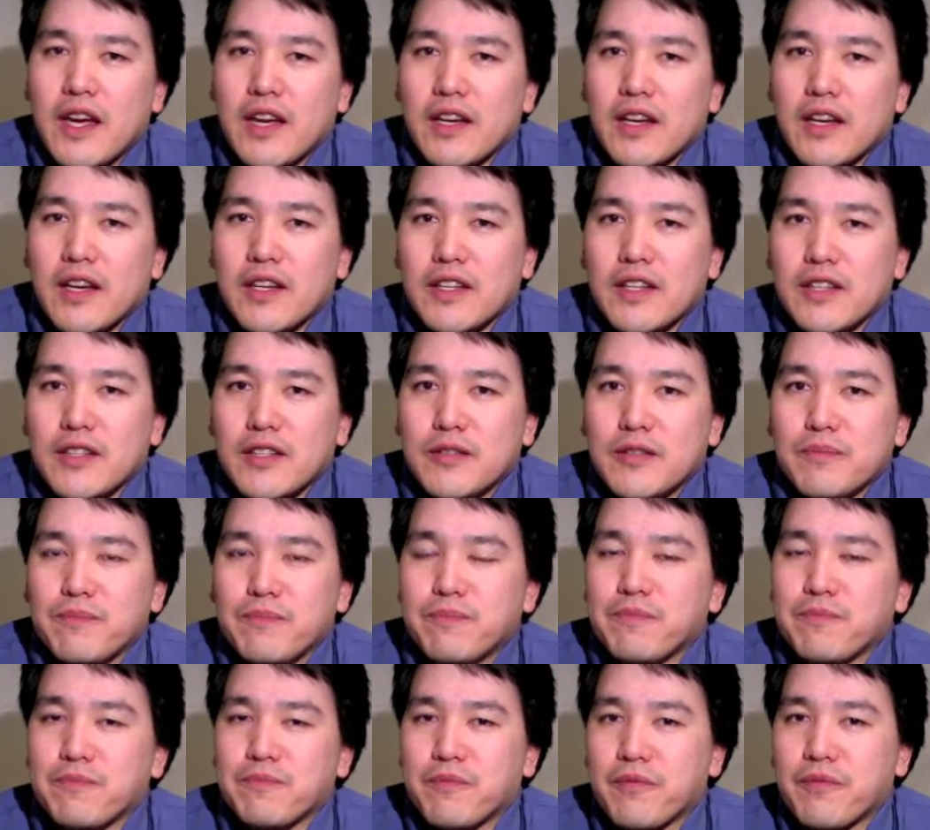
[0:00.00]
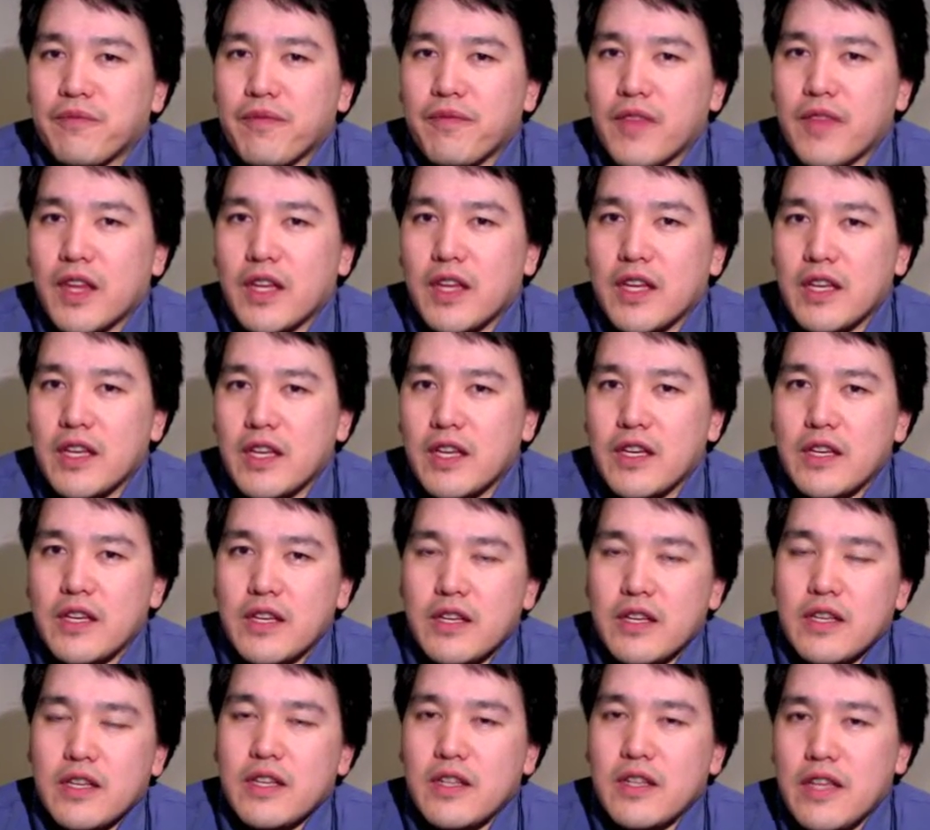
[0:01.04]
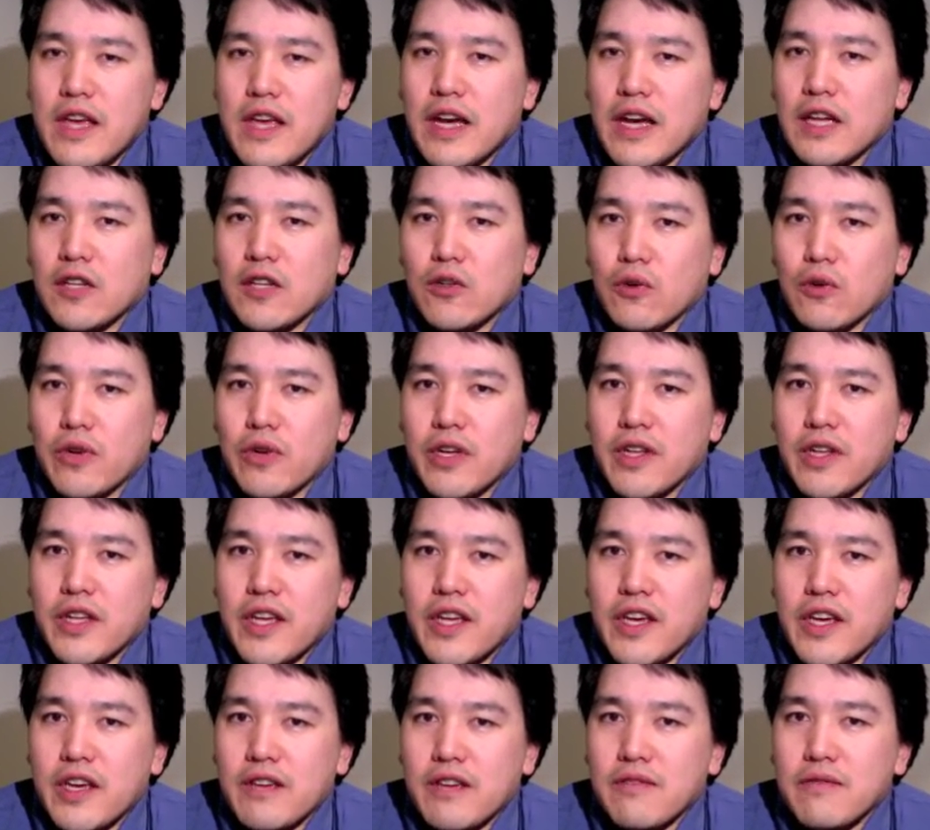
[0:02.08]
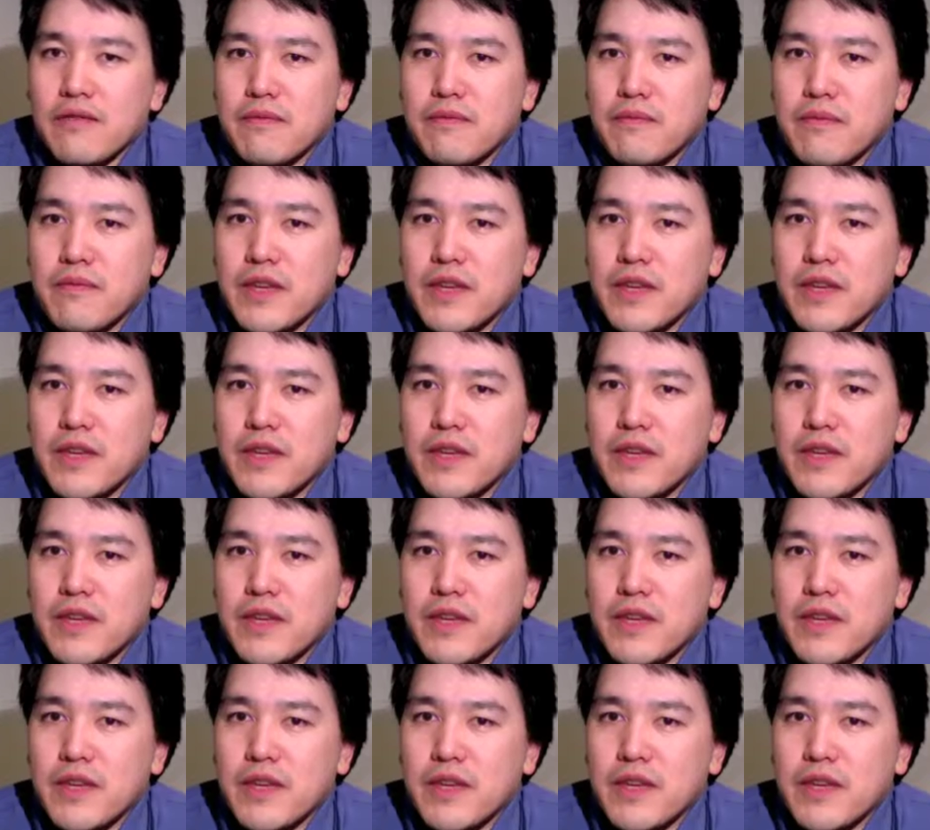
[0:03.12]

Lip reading: In the Allegory of the Cave,